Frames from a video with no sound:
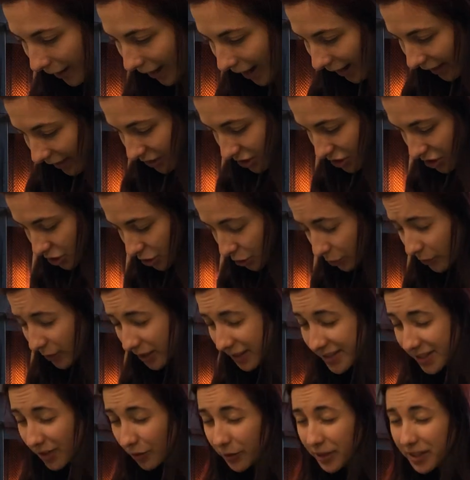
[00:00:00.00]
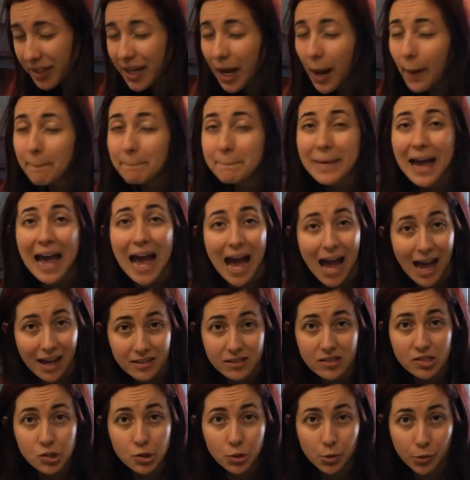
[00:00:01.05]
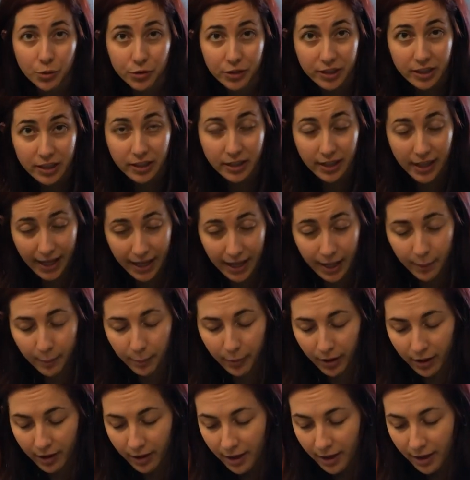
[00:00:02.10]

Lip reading: behind you. It's going to come past your hip,